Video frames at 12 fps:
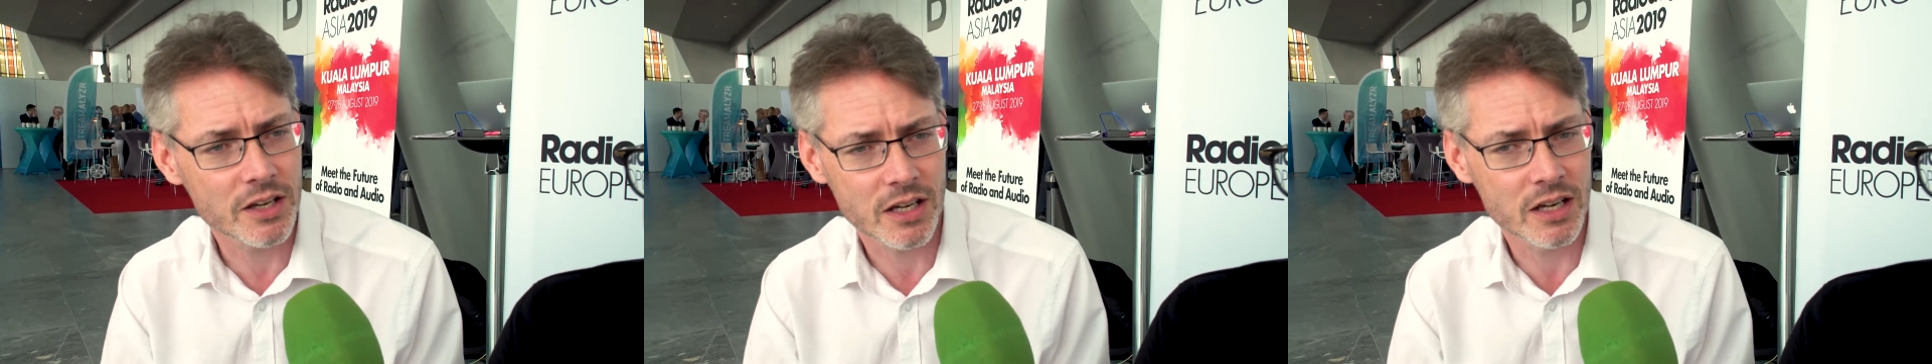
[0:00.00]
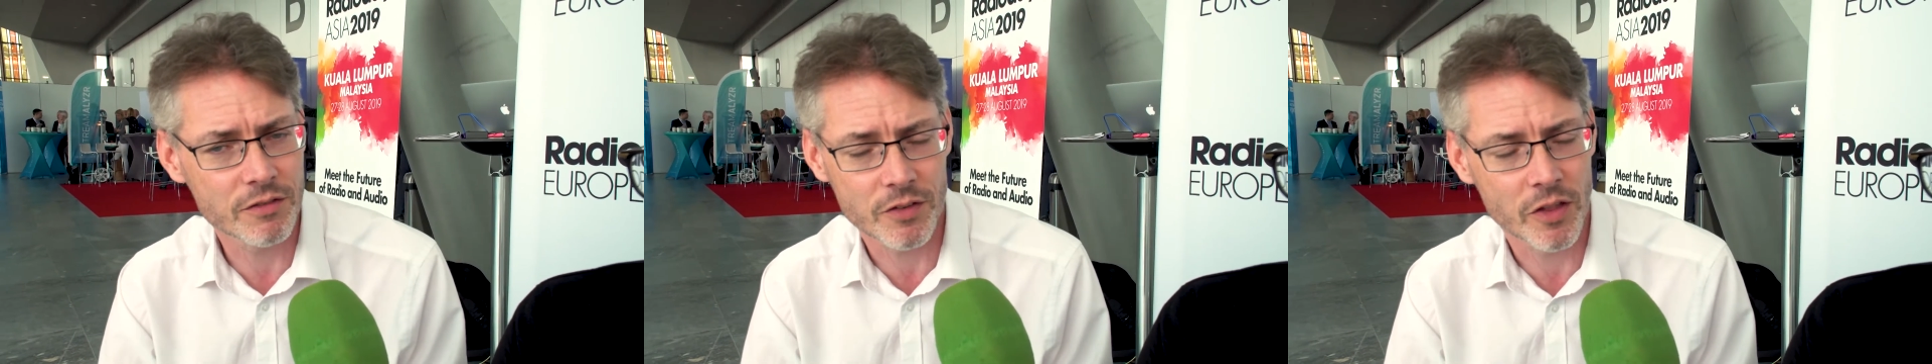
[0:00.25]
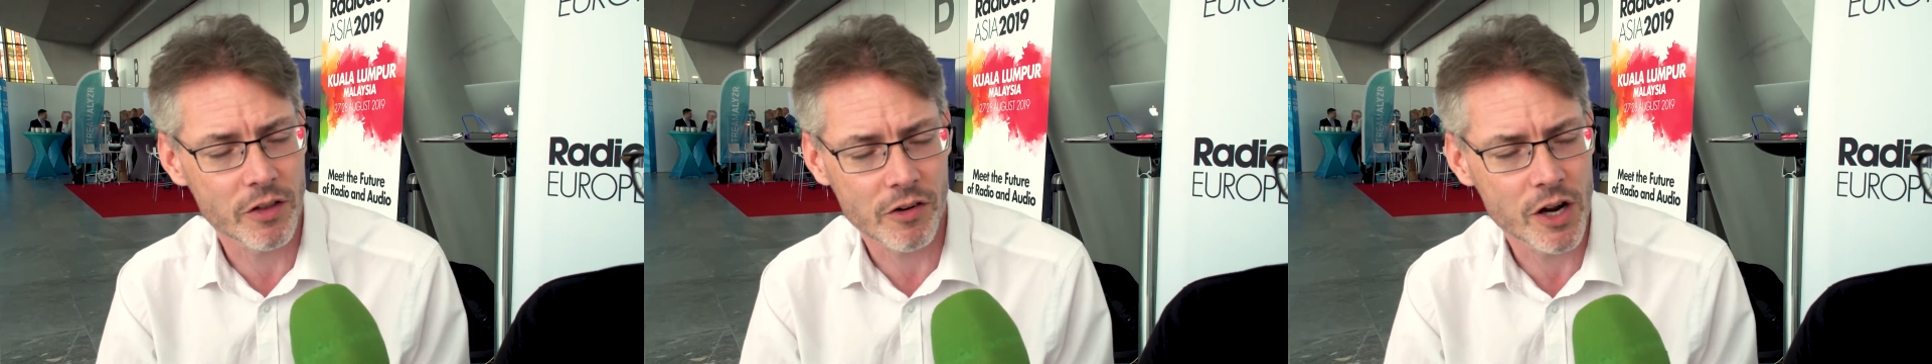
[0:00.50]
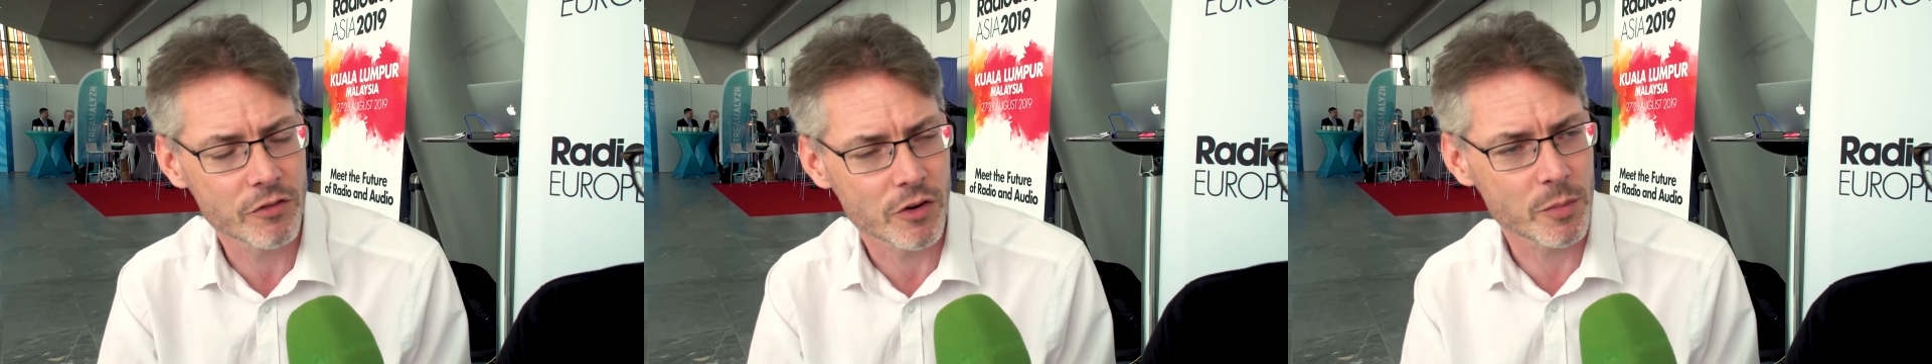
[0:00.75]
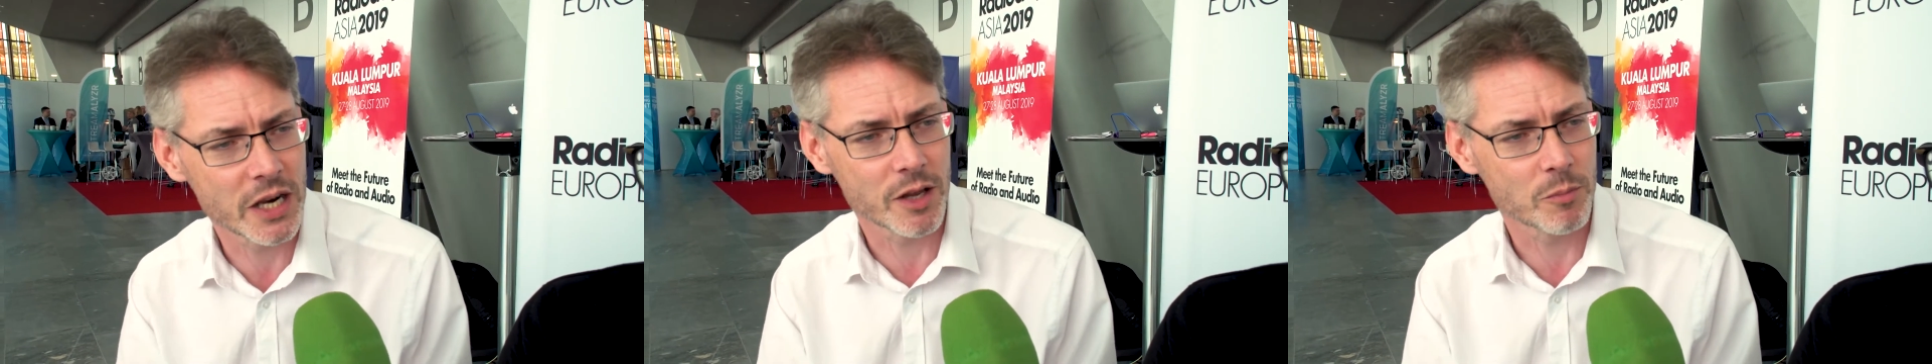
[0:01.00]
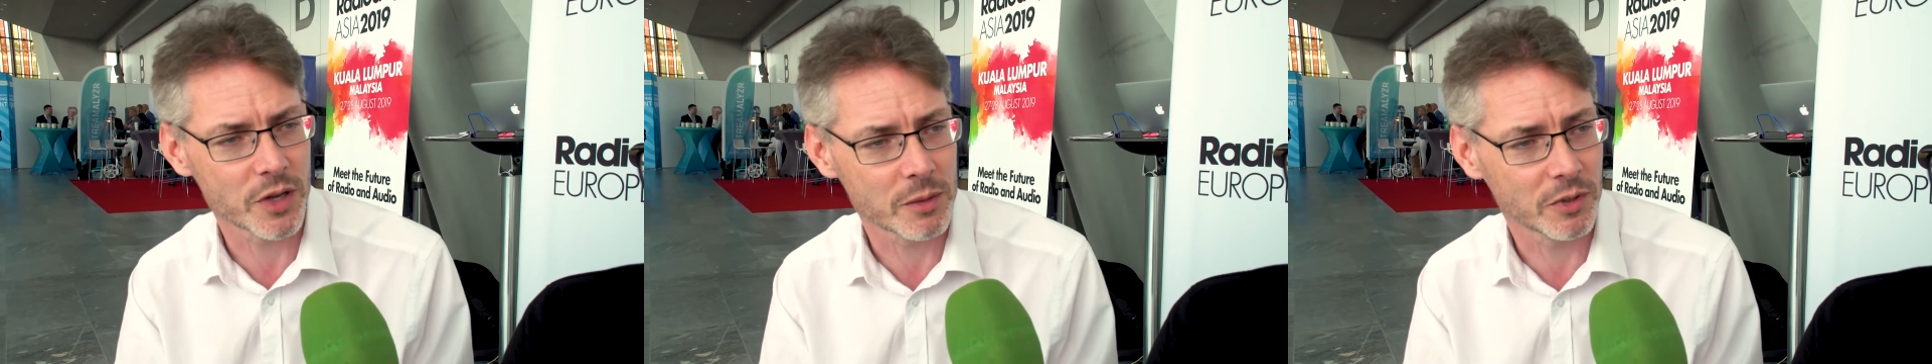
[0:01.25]
given that there are over 1
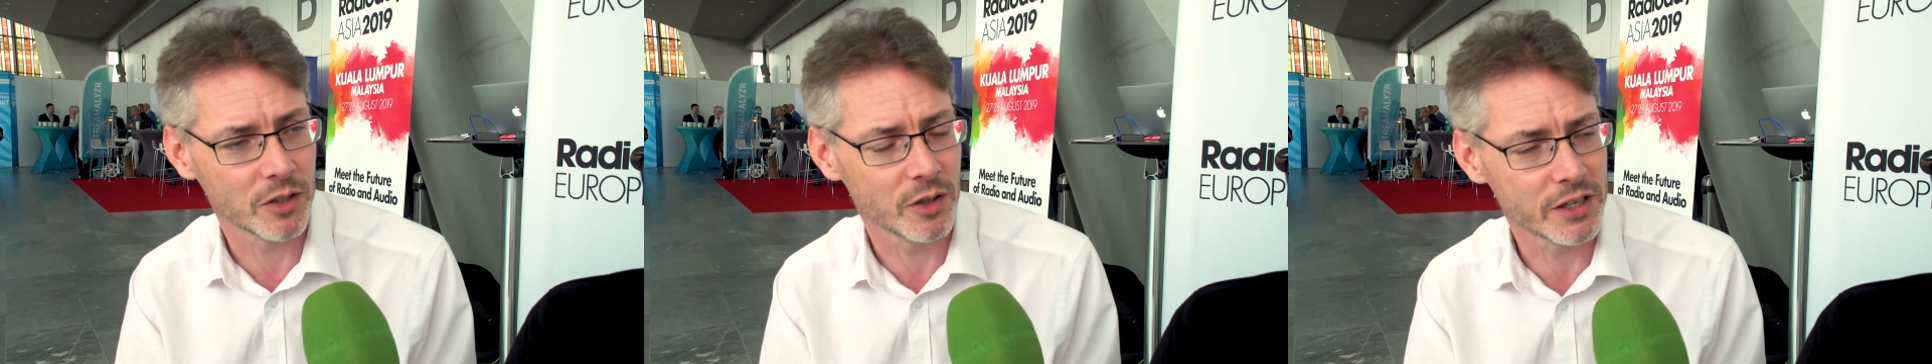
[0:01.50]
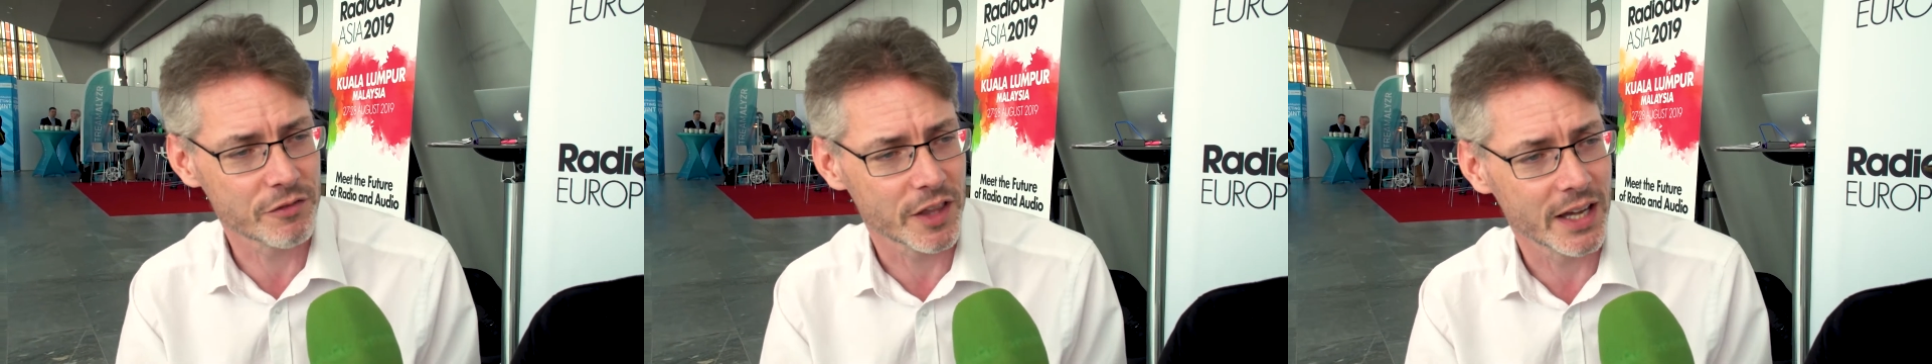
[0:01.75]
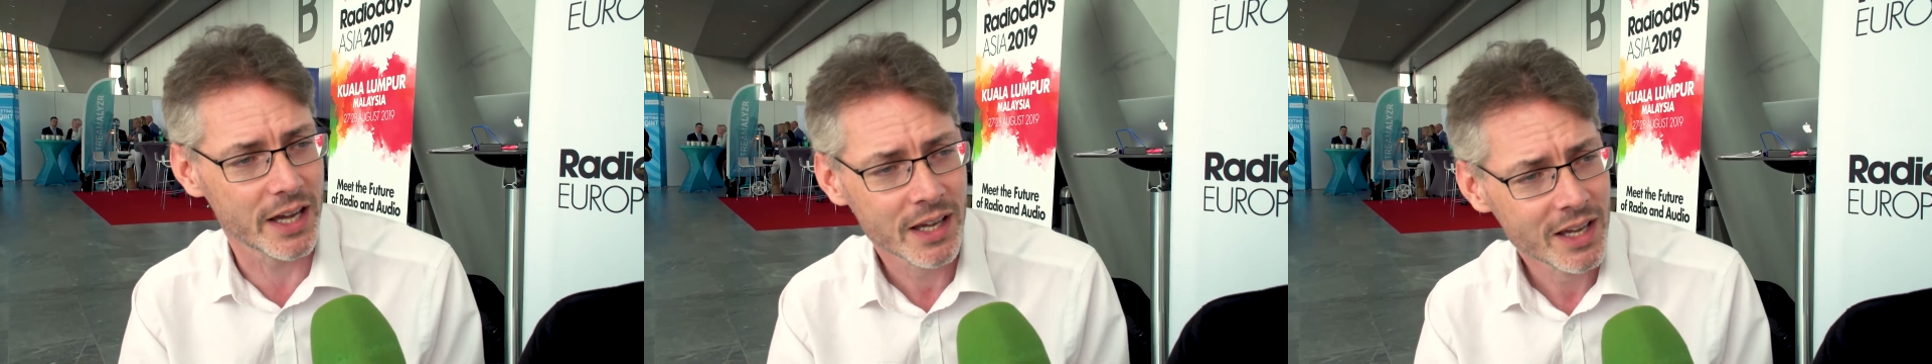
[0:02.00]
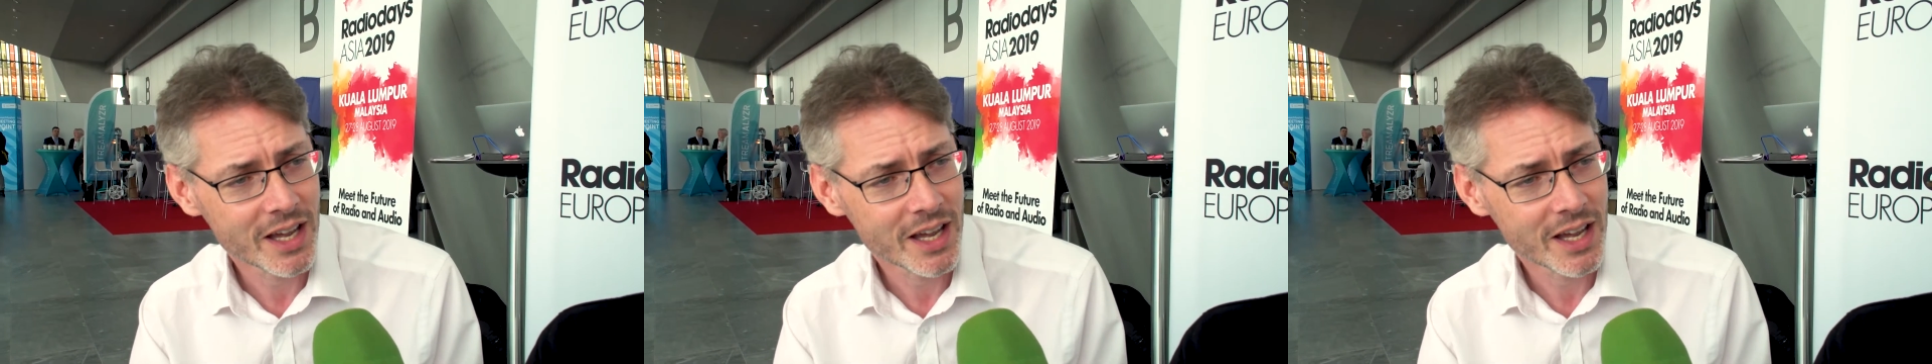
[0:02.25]
billion people who live there,